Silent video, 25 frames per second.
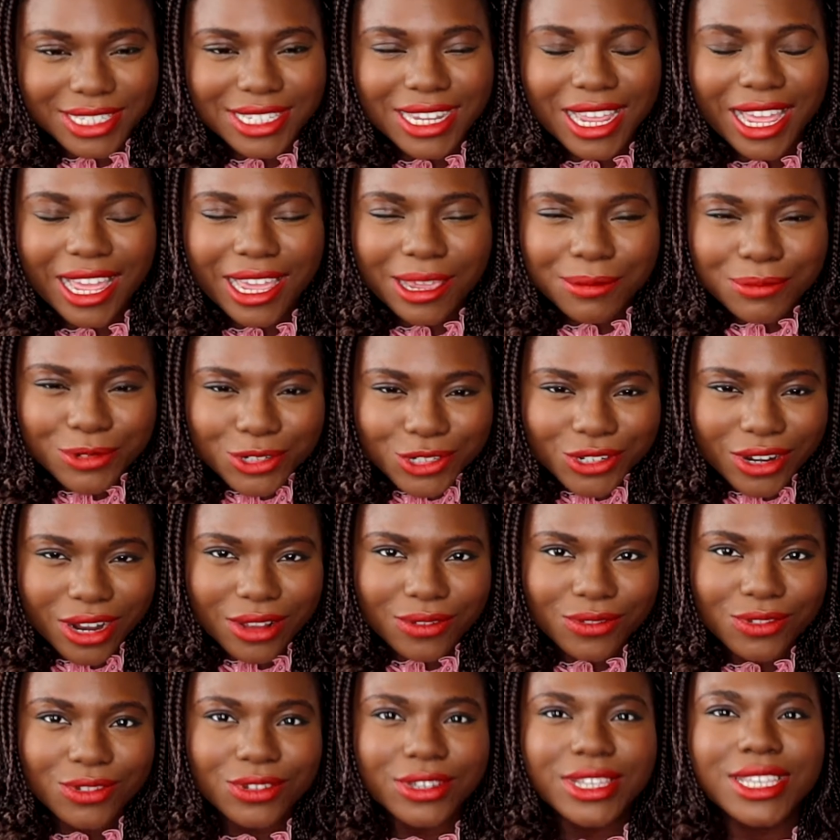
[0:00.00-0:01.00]
Time
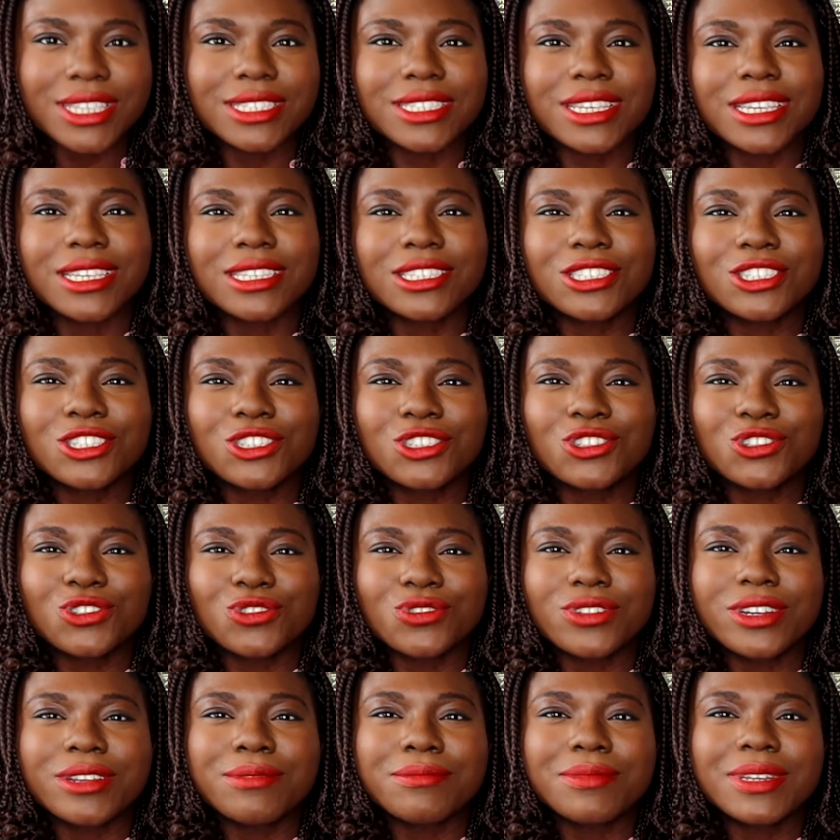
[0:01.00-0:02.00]
travel is
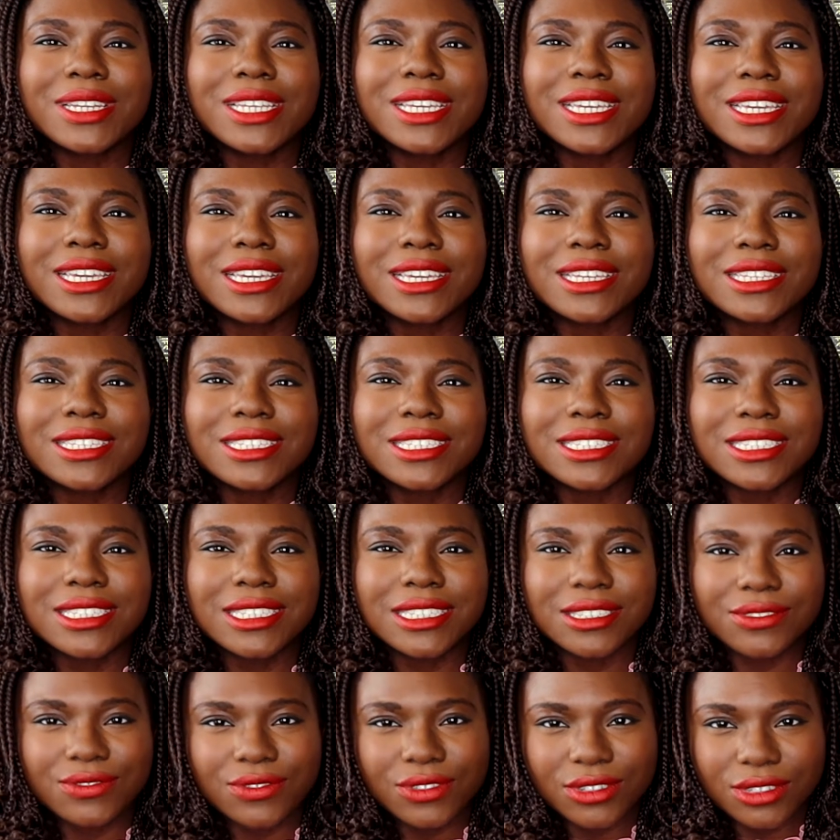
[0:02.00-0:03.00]
extremely
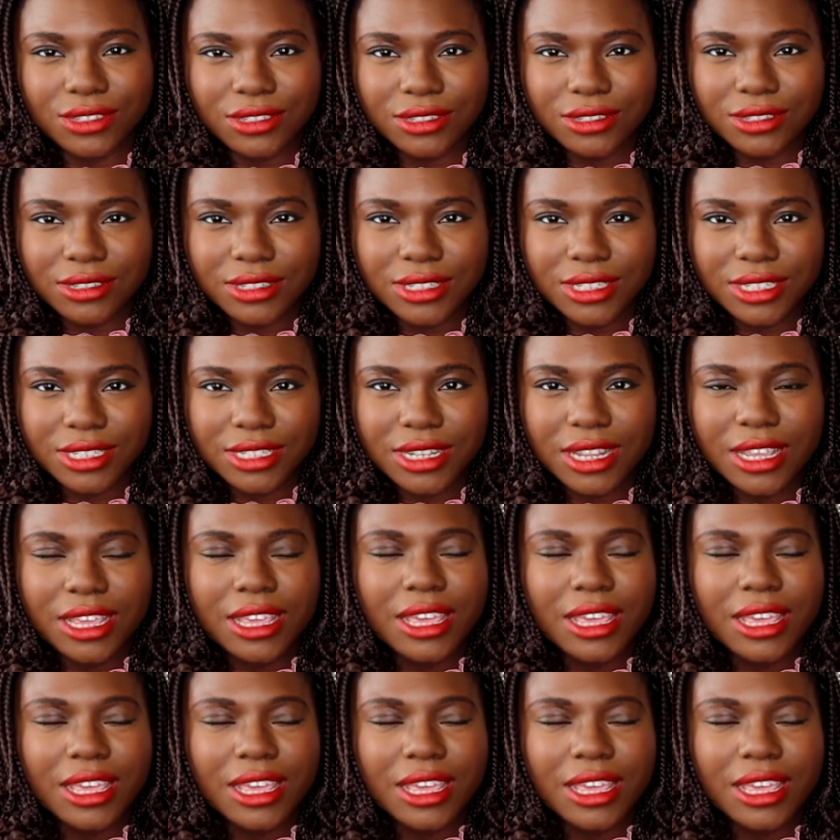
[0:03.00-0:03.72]
difficult